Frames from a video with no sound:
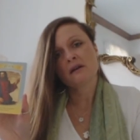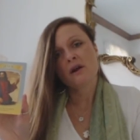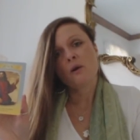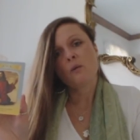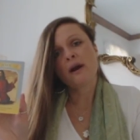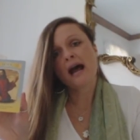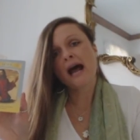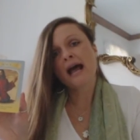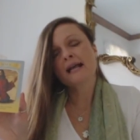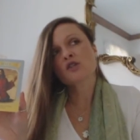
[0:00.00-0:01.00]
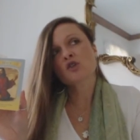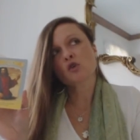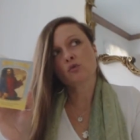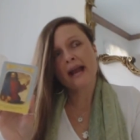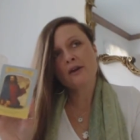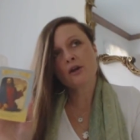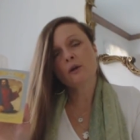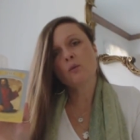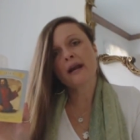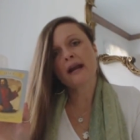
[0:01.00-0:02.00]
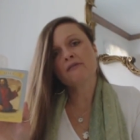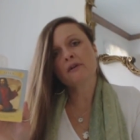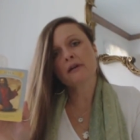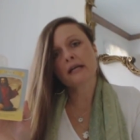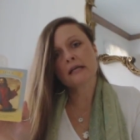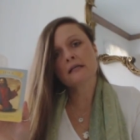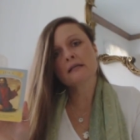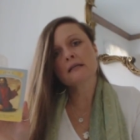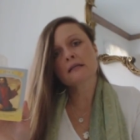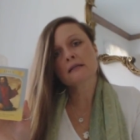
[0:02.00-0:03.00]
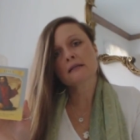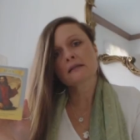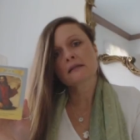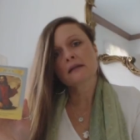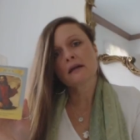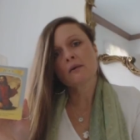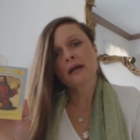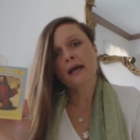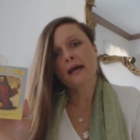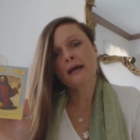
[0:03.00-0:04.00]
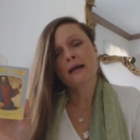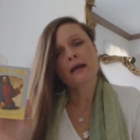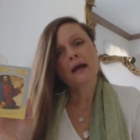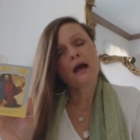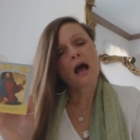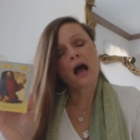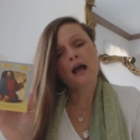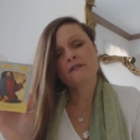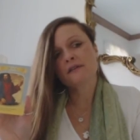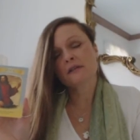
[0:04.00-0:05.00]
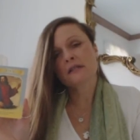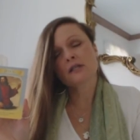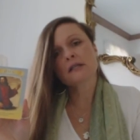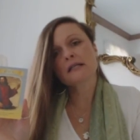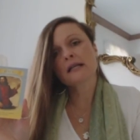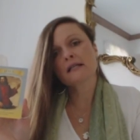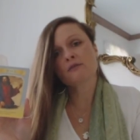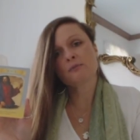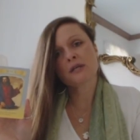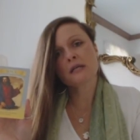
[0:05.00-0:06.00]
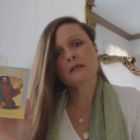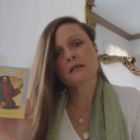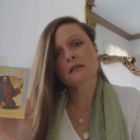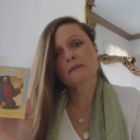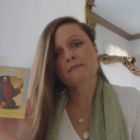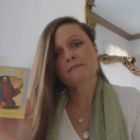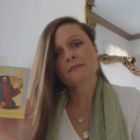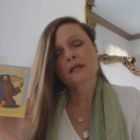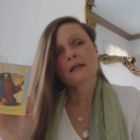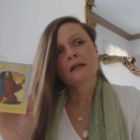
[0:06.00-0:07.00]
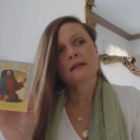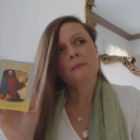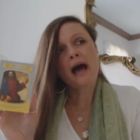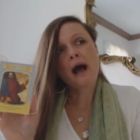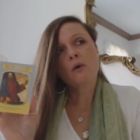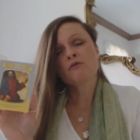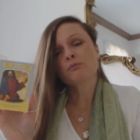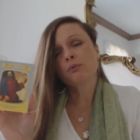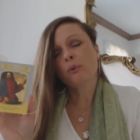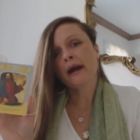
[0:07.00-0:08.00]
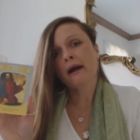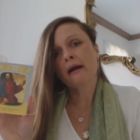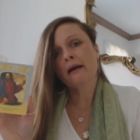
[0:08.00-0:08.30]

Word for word: When I surrender whatever it is, okay, I feel such a sense of peace. The power of prayer